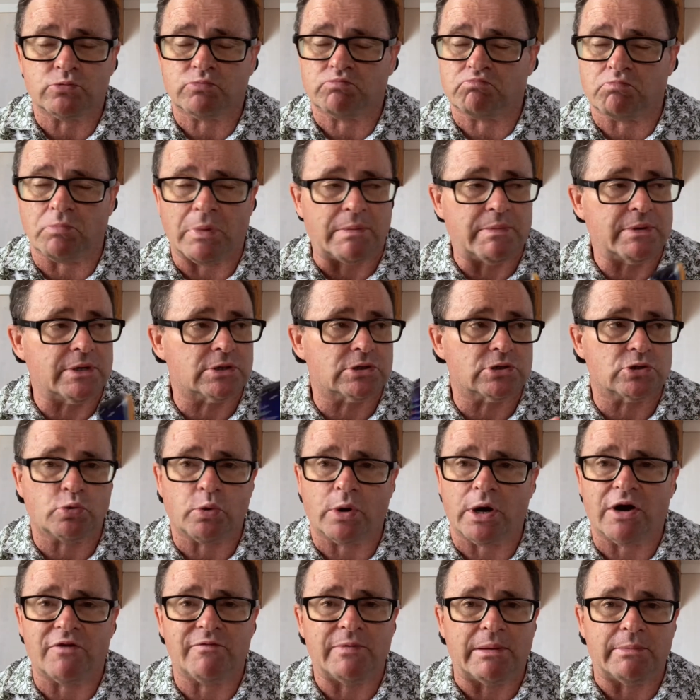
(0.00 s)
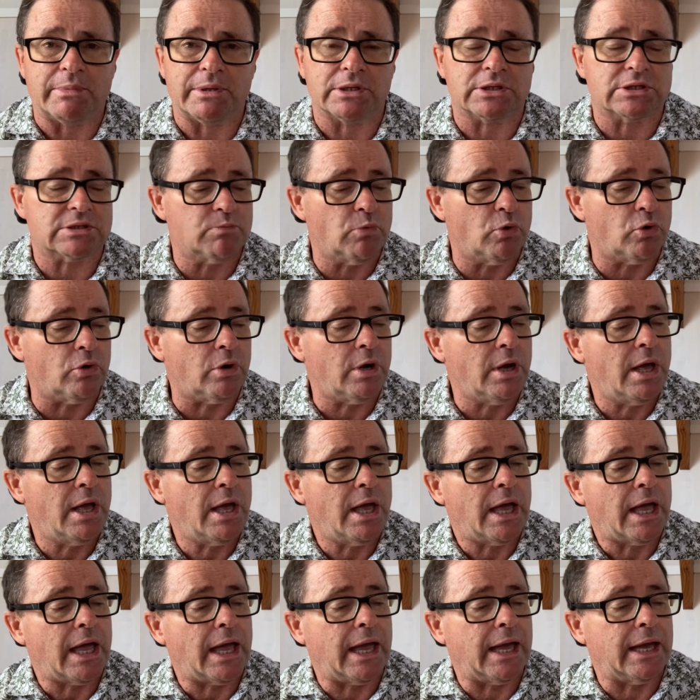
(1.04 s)
maybe it's 12, maybe it's more,
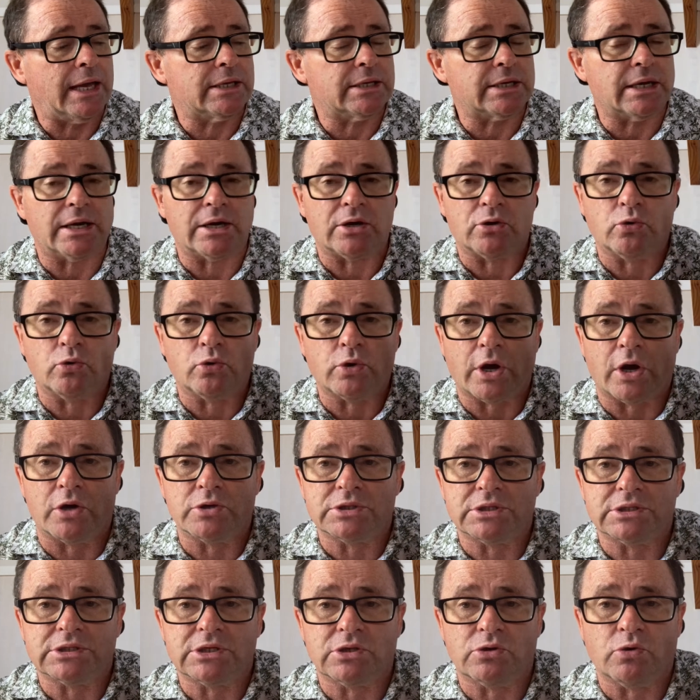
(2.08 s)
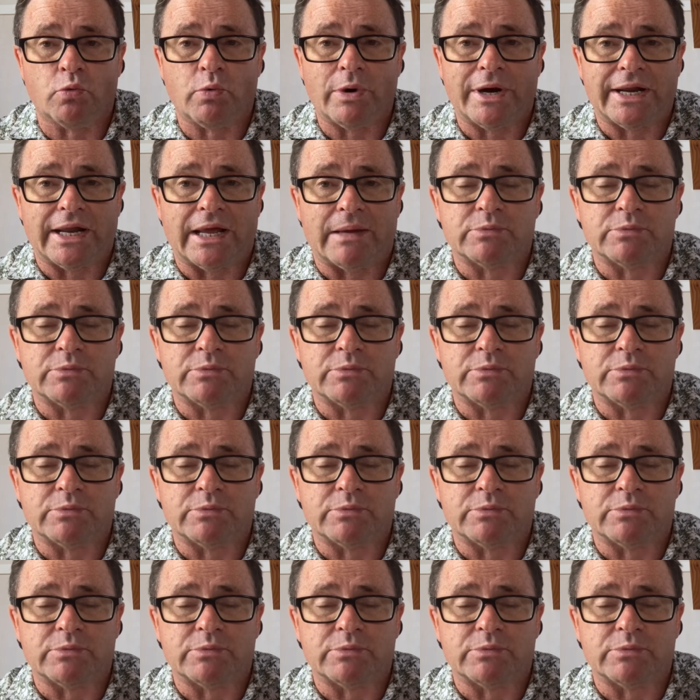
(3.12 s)
and it all goes into the one app.